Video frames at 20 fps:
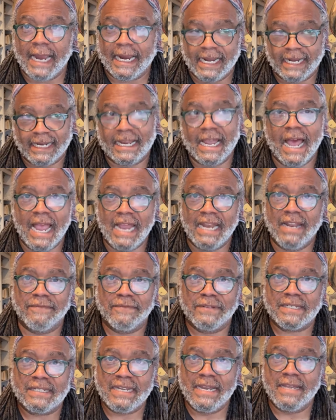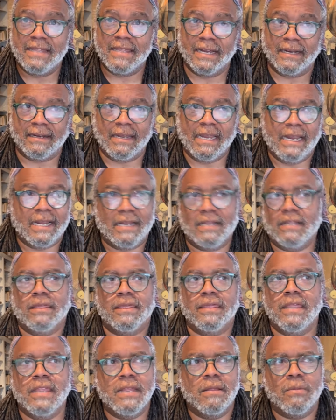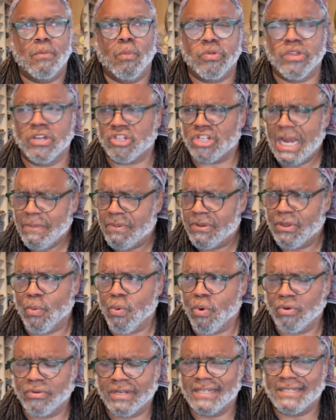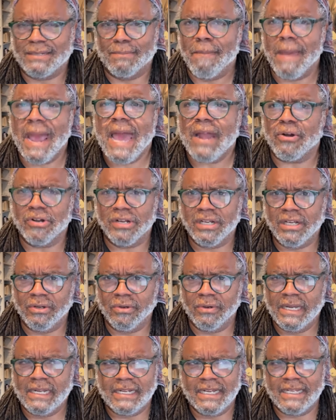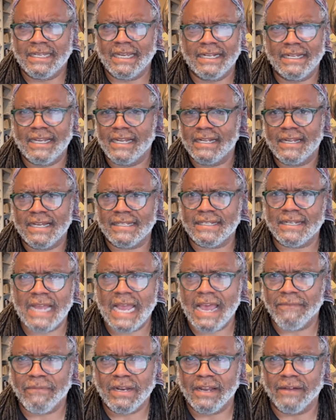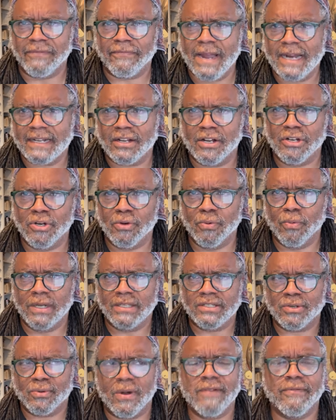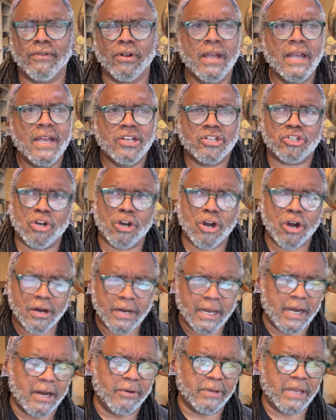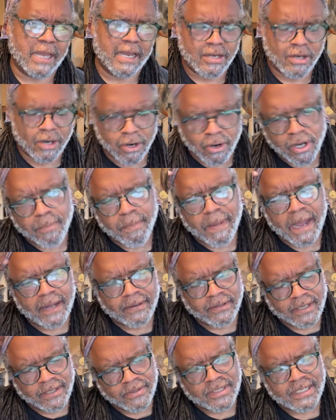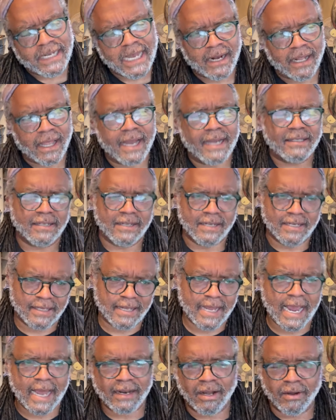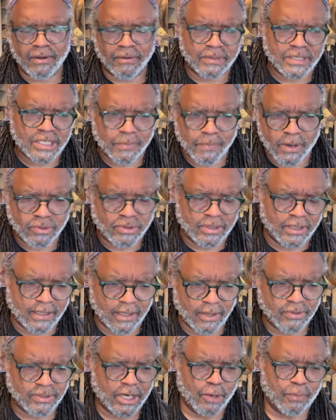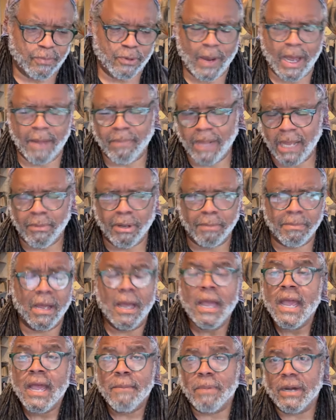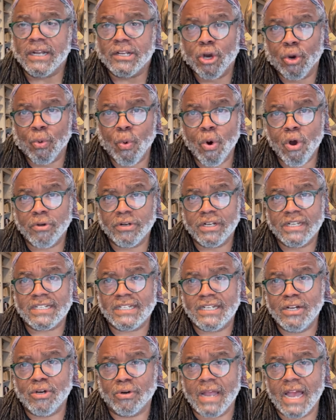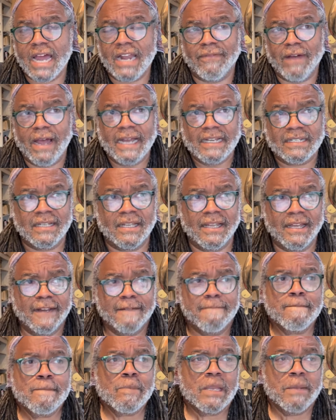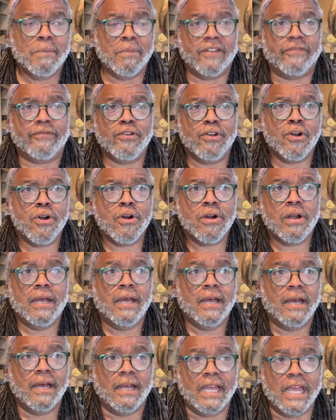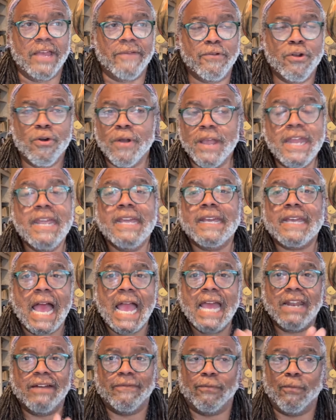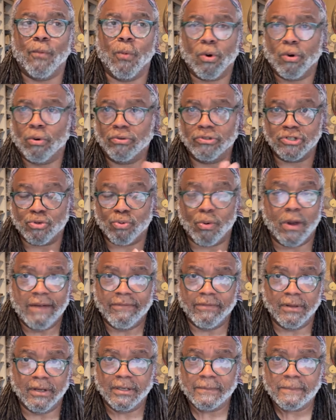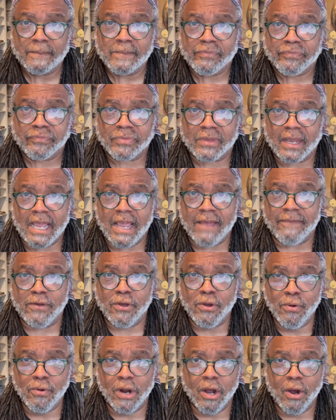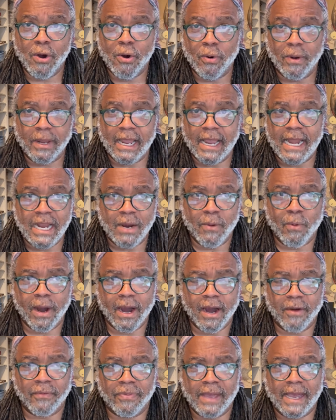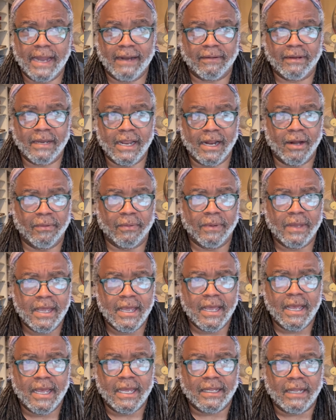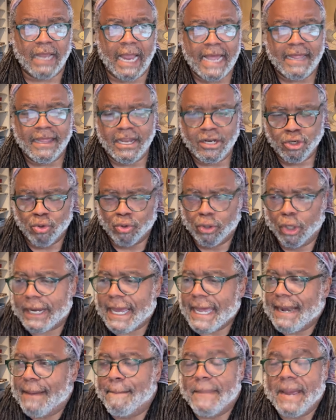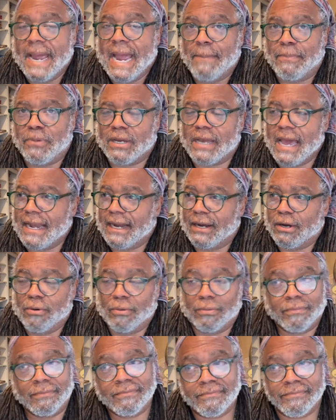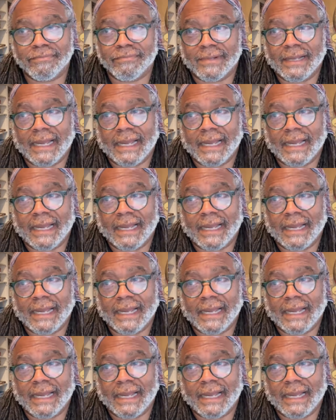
I can kind of see like the shape of the world doesn't matter to you. It does. It, it doesn't have any effect on you whatsoever. Sure, you know, yeah, you heard about you know satellites and this and that, and all, supposedly those help you out, blah blah blah. But your world is still kind of isolated. But if you're if you're any kind of world traveler, if you go anywhere that you know, and then you look at a map, you kind of go,